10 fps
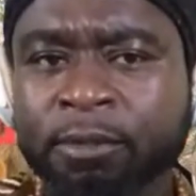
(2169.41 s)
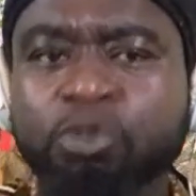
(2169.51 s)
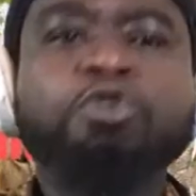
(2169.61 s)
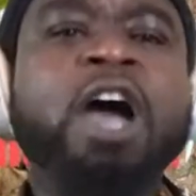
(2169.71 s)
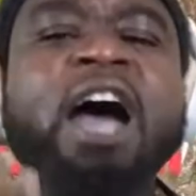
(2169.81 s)

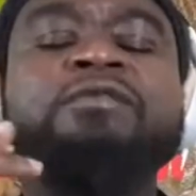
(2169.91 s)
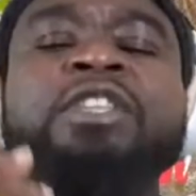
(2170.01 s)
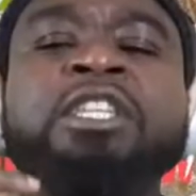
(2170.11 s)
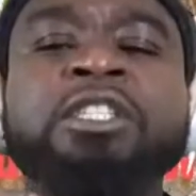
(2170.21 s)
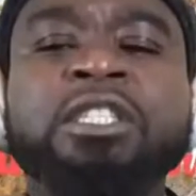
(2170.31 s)
you have
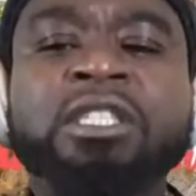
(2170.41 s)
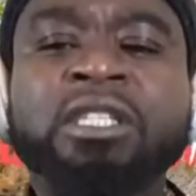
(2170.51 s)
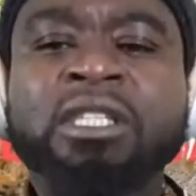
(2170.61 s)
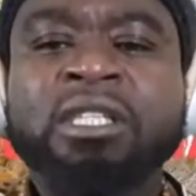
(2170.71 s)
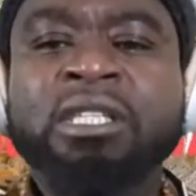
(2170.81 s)
these
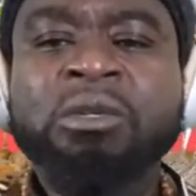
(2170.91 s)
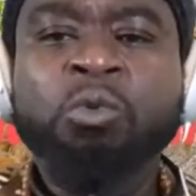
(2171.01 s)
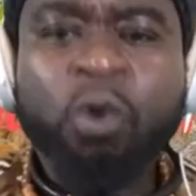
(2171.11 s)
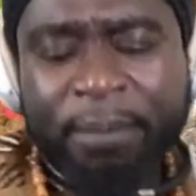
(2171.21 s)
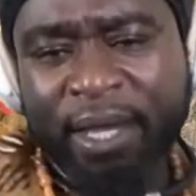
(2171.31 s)

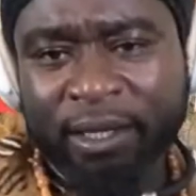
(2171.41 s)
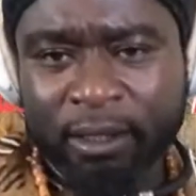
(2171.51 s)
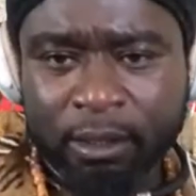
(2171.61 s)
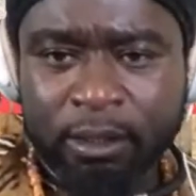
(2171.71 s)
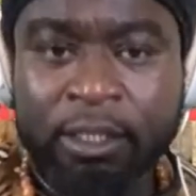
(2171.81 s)
women
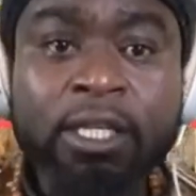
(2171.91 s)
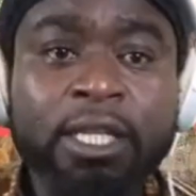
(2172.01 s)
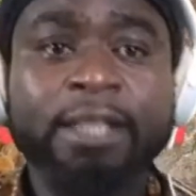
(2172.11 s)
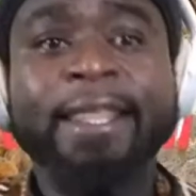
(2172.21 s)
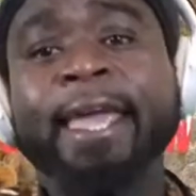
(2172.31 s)

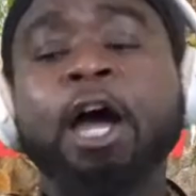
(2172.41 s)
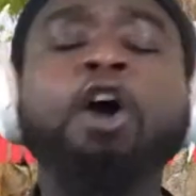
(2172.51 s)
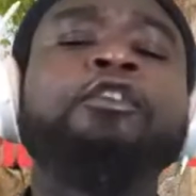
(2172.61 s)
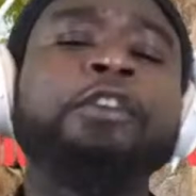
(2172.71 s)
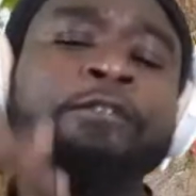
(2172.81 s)
sitting there
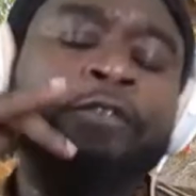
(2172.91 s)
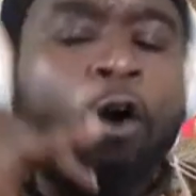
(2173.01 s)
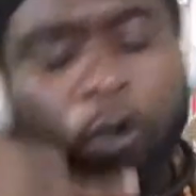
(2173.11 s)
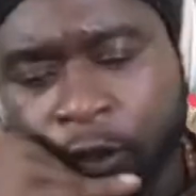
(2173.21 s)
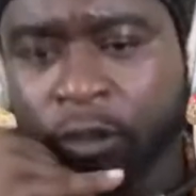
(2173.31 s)
on the
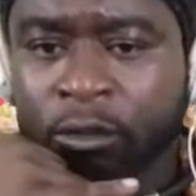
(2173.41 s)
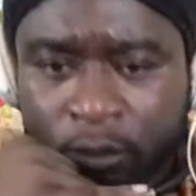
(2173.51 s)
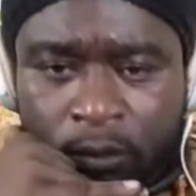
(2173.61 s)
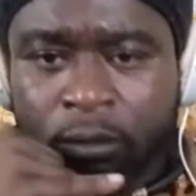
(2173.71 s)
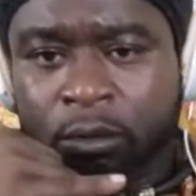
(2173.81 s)
phone
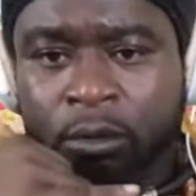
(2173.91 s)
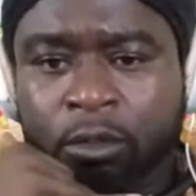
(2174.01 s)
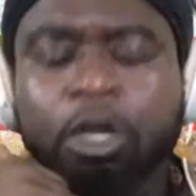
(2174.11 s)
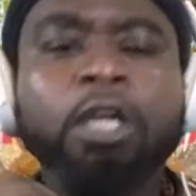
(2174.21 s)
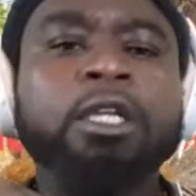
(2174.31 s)

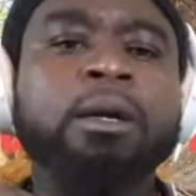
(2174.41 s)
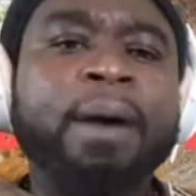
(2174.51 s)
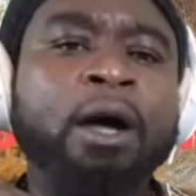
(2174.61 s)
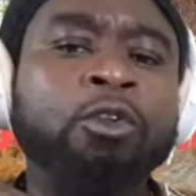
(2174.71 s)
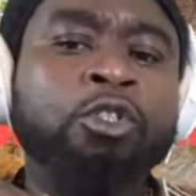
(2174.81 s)
talking
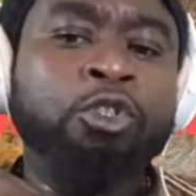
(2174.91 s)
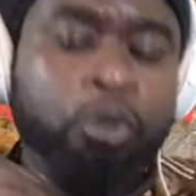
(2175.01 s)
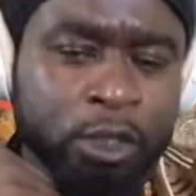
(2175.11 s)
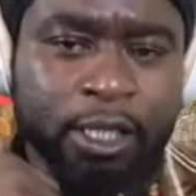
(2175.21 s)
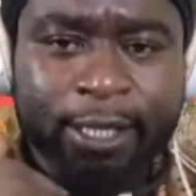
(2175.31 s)
about
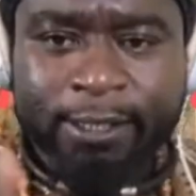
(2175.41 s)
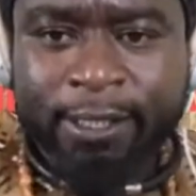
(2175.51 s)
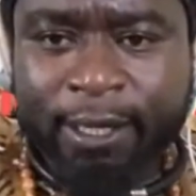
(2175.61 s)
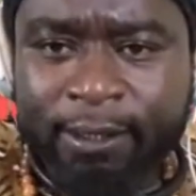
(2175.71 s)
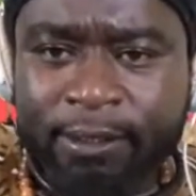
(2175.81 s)
useless
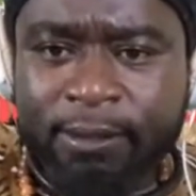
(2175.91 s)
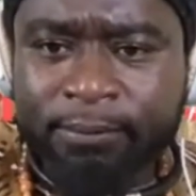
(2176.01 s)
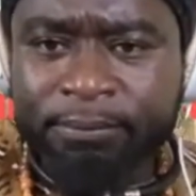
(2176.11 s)
things.